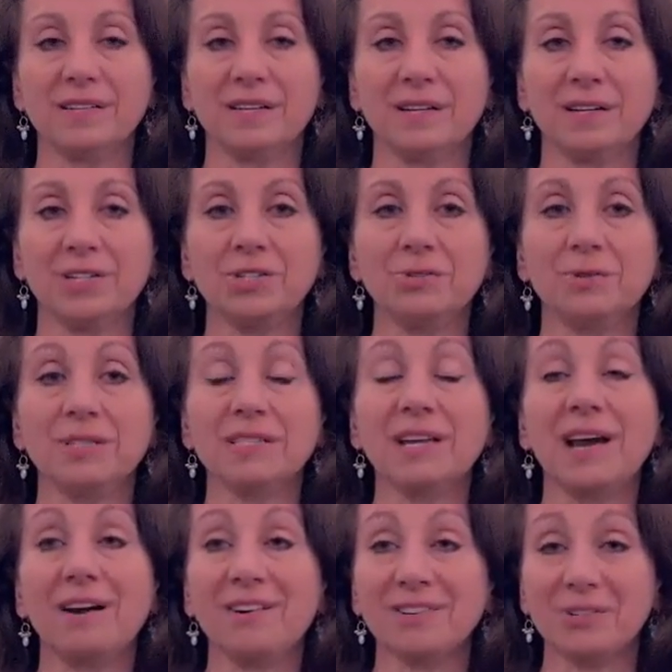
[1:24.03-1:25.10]
uh, to his
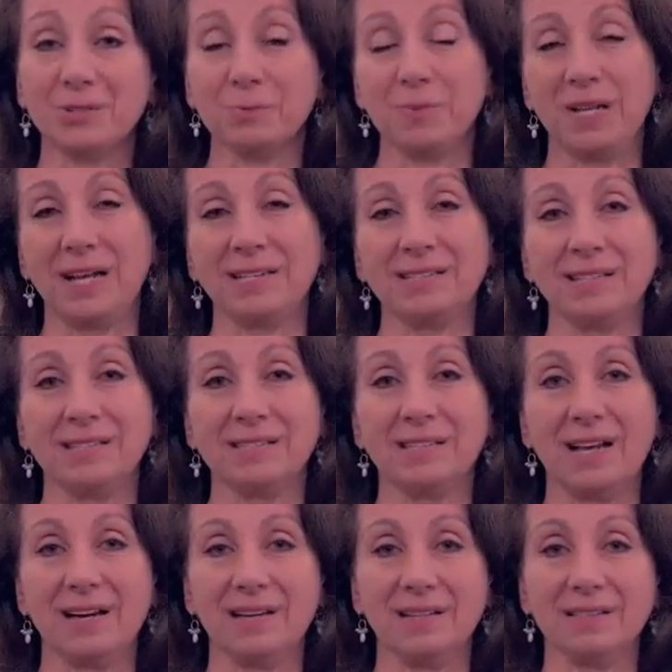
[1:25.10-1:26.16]
characters, plots, and
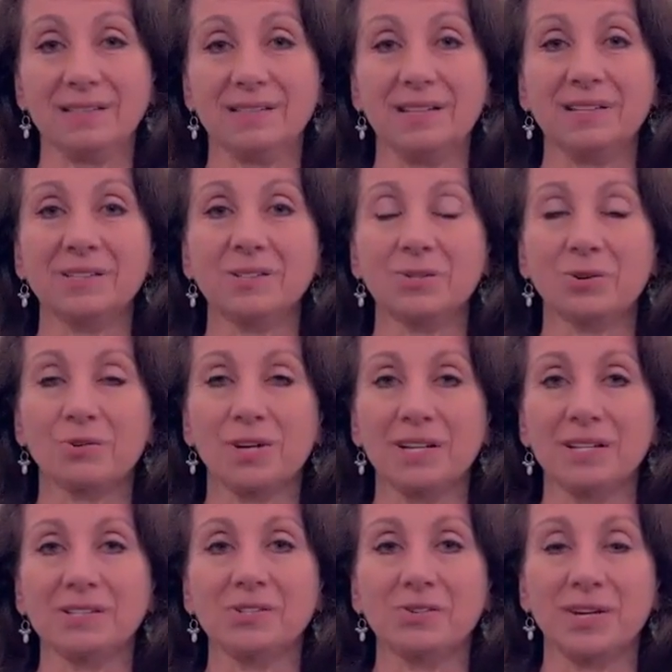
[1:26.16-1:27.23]
settings in story
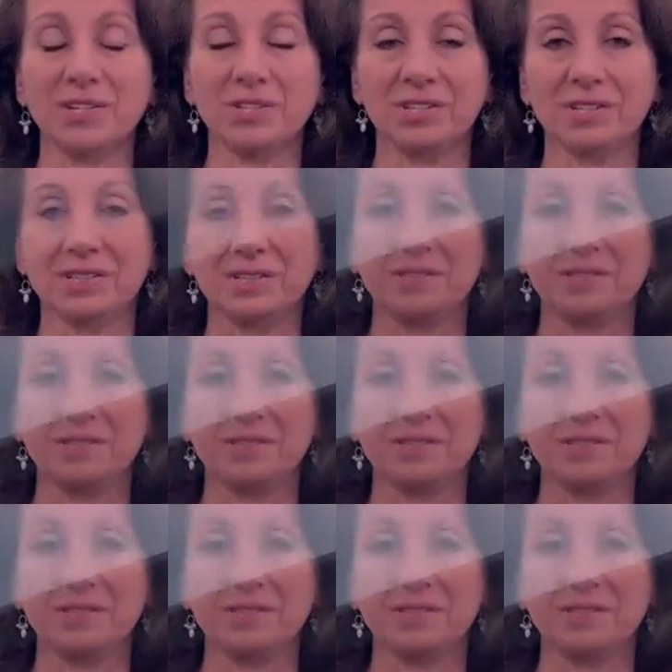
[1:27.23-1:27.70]
illustrations.